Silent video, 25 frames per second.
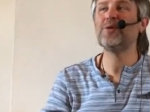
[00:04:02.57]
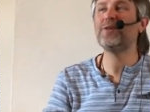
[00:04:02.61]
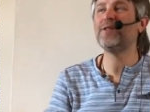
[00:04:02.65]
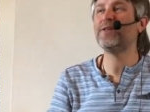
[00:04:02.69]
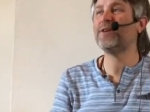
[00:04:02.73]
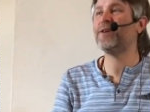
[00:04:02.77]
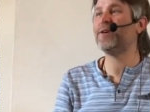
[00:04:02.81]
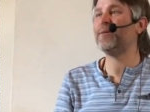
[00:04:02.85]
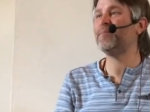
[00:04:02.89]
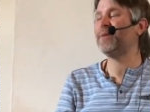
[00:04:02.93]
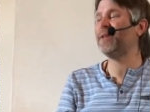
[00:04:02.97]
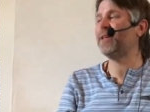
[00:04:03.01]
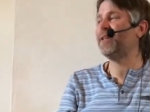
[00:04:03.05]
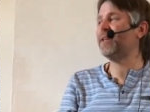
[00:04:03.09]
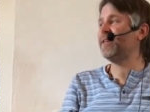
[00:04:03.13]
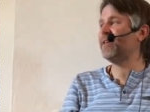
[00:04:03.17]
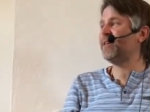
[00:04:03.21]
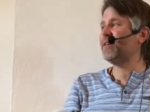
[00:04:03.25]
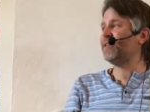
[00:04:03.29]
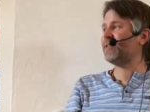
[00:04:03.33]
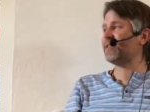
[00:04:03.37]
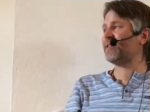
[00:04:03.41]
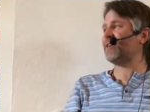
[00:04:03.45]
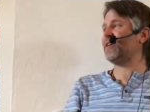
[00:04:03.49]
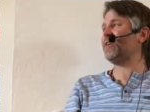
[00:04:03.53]
with her many
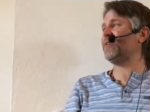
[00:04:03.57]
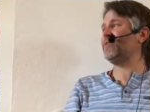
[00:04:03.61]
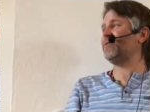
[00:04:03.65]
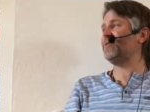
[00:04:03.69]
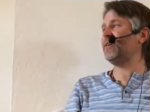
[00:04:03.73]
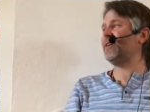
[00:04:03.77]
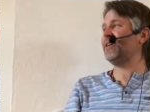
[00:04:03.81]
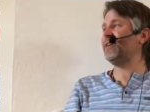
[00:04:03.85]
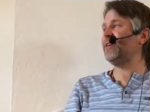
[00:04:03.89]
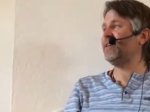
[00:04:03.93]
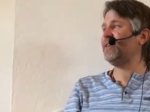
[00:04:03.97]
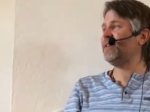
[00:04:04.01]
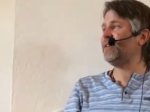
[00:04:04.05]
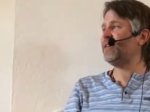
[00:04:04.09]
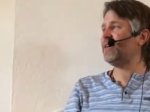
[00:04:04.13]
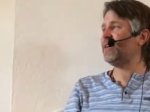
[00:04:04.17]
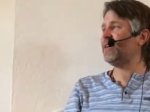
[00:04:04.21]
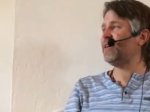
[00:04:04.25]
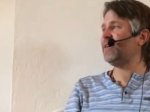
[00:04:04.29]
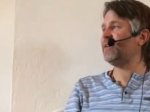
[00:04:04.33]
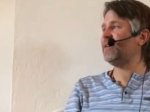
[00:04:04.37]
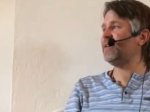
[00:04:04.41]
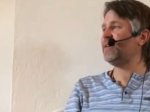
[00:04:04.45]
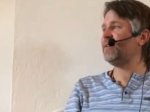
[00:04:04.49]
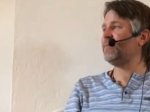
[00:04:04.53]
years ago in India.